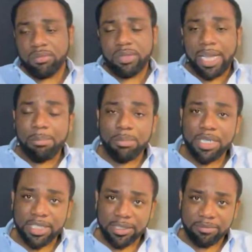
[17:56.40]
that
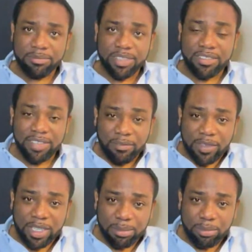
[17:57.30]
money is
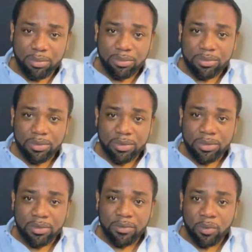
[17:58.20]
available
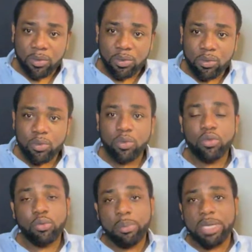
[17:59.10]
for you
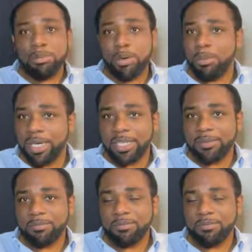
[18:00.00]
to make more money.